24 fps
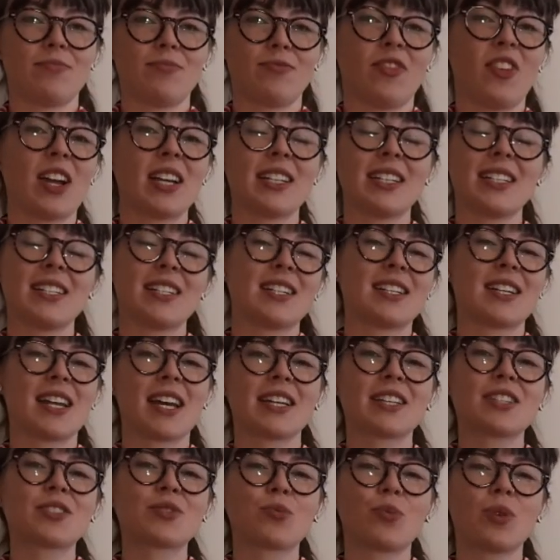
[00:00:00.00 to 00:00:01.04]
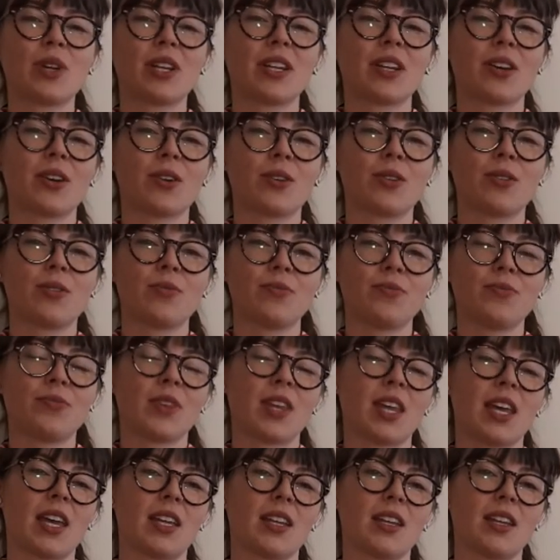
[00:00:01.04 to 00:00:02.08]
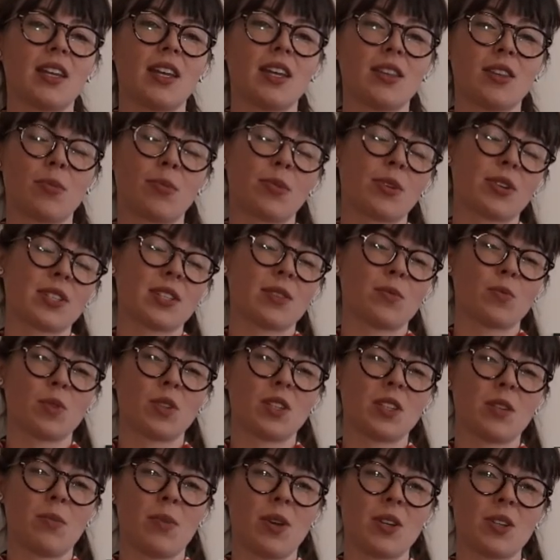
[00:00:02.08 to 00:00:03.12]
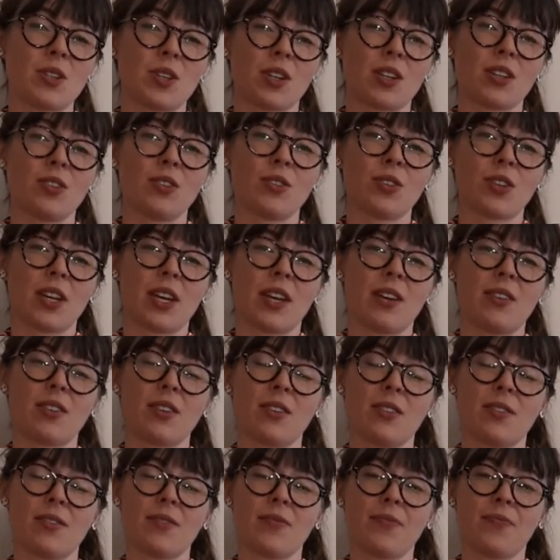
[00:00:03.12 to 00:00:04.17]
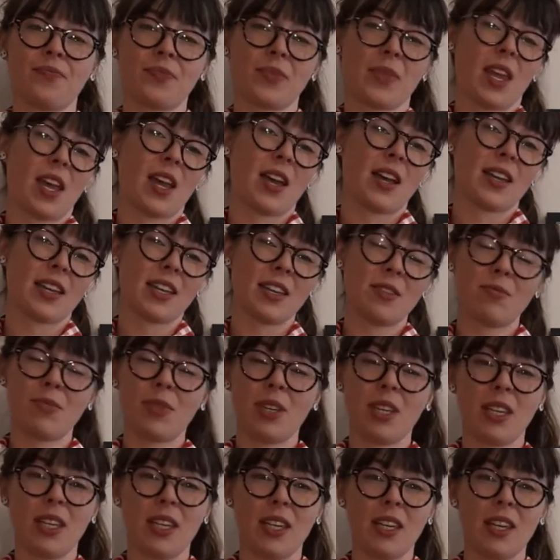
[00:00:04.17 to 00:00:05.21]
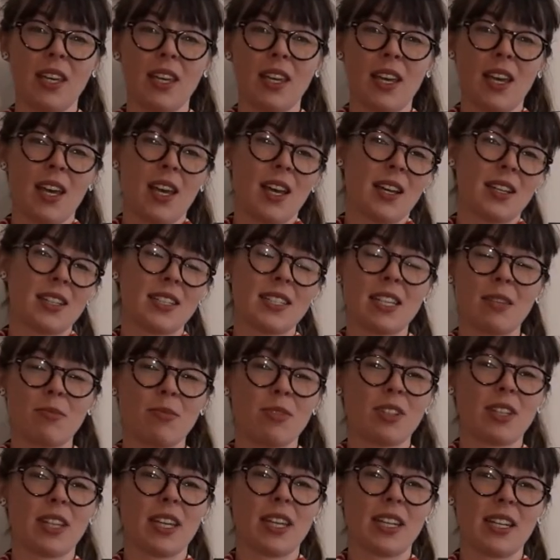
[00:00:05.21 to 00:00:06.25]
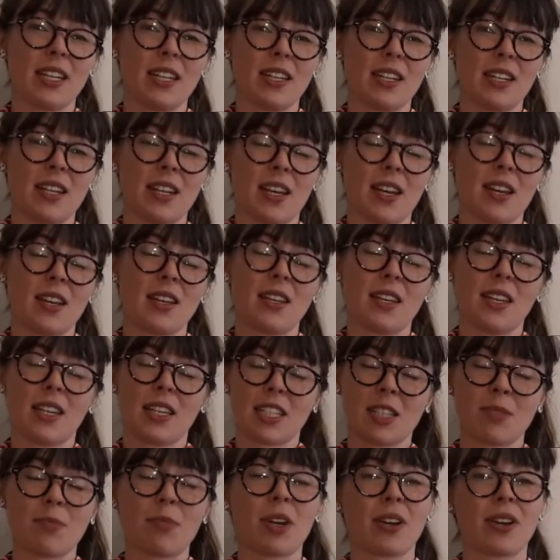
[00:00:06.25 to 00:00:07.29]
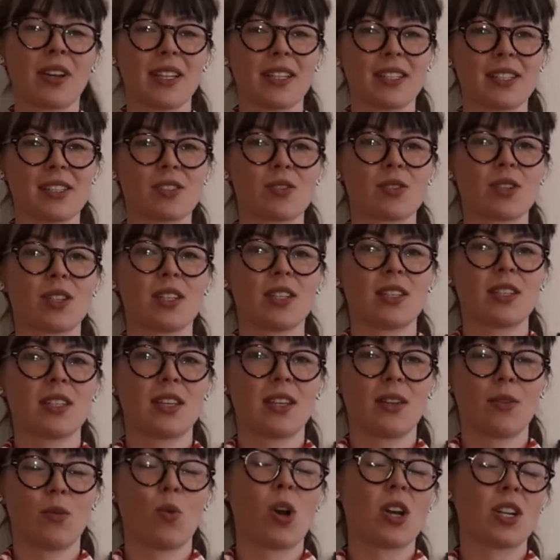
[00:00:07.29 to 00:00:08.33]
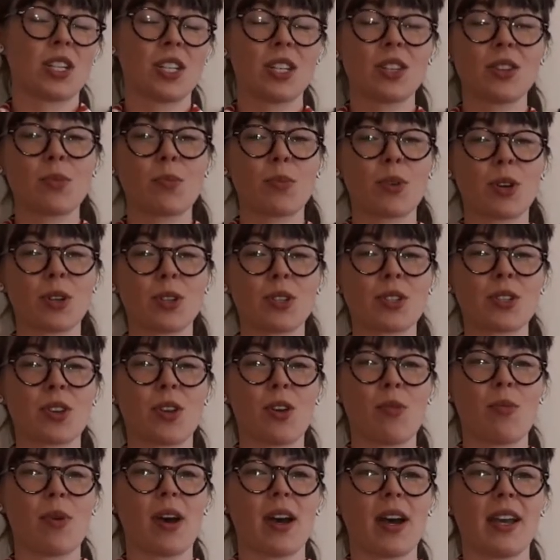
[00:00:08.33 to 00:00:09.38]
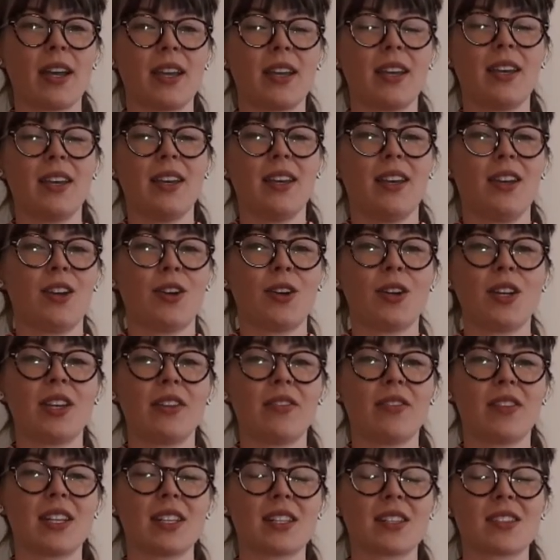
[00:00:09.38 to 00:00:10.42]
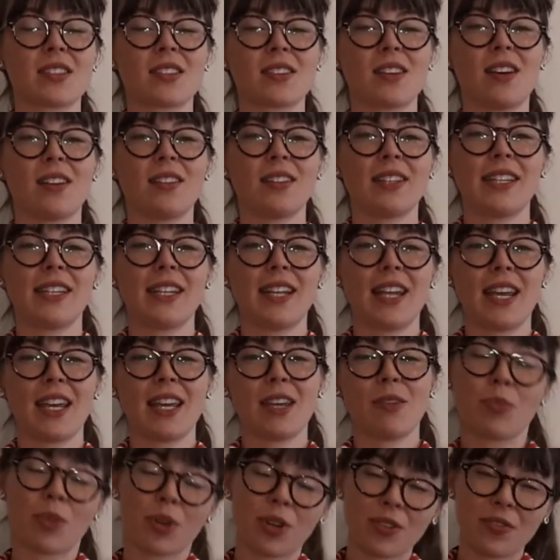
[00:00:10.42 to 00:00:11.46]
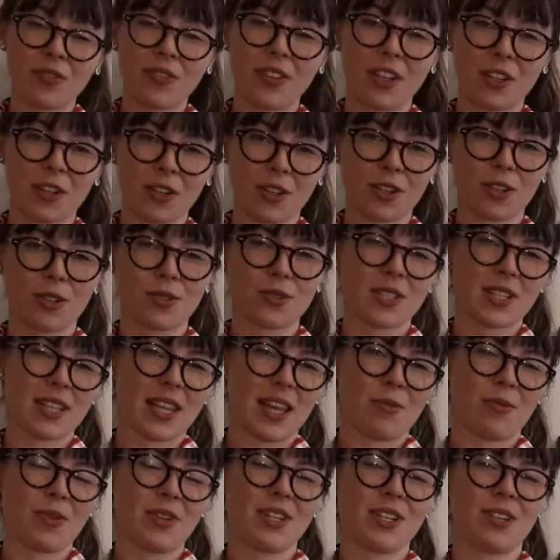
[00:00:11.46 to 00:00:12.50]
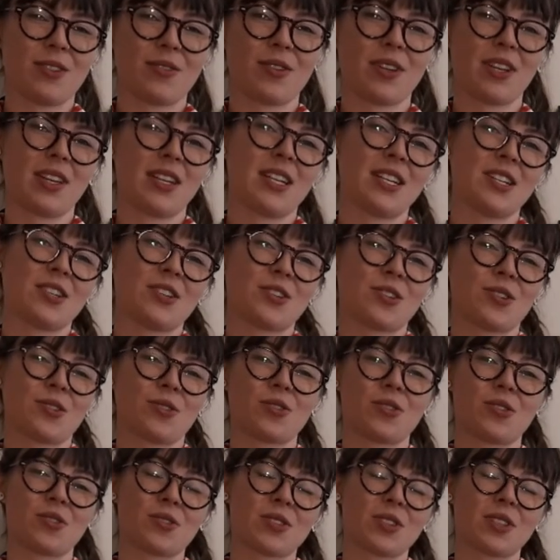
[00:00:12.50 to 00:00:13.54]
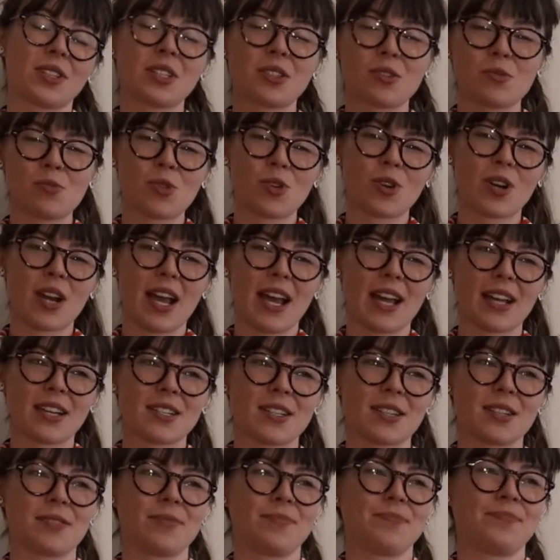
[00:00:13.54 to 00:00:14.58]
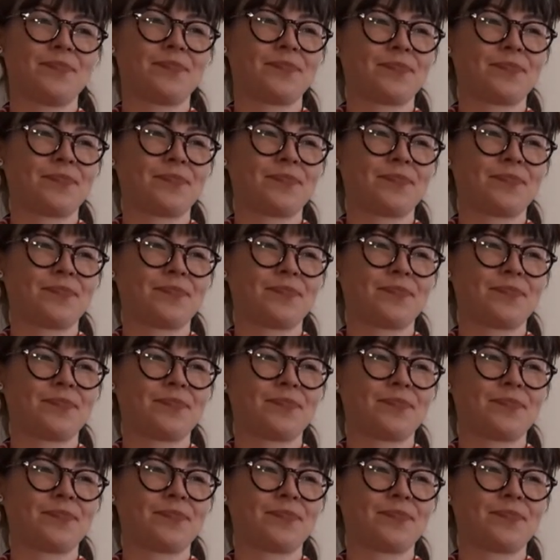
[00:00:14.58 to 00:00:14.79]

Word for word: Finding a nice window that the person with dementia can look out of uh, can be a stimulating experience. Watching the birds go by or even installing a bird feeder close to that window can ensure there's a little more action